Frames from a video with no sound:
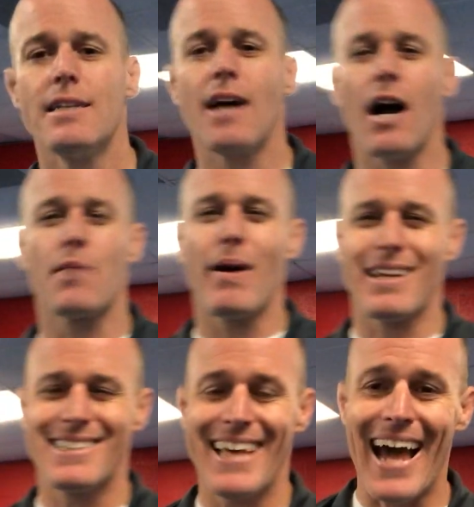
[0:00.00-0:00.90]
talk about
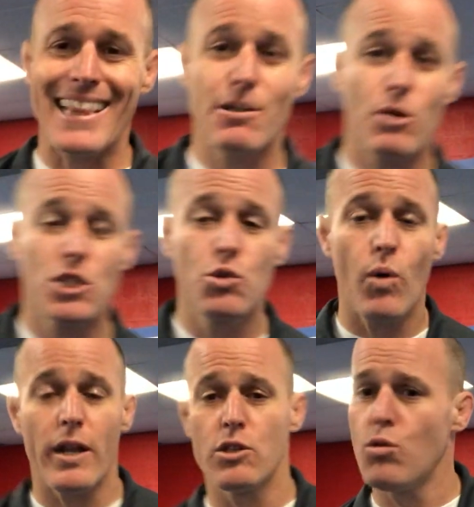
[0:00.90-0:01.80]
exactly what you
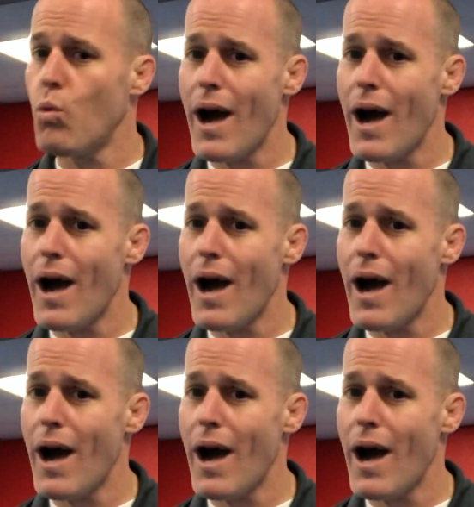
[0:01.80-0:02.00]
wanna do.